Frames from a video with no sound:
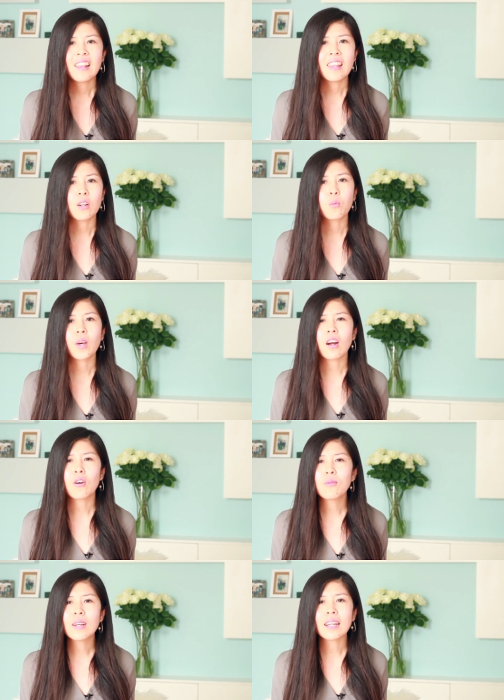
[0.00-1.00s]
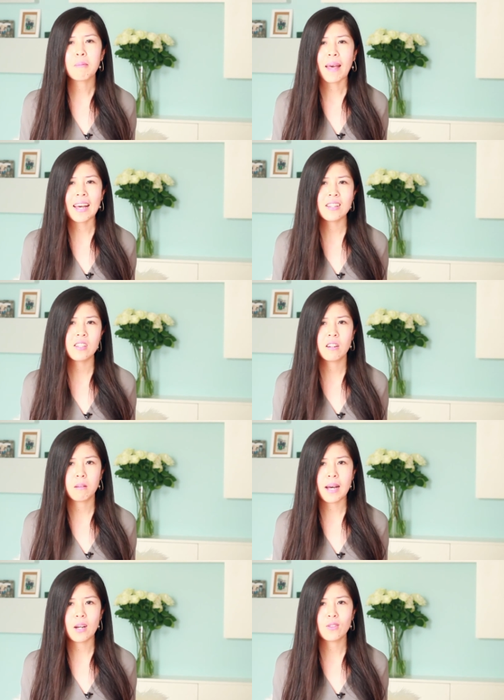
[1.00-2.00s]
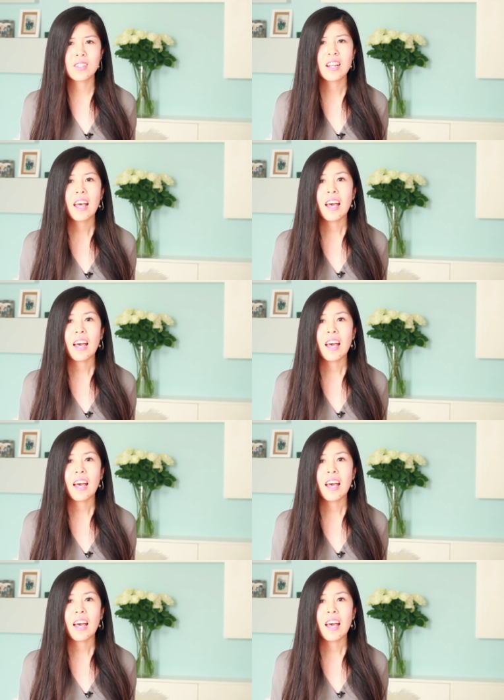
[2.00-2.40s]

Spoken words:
that we are really passionate about,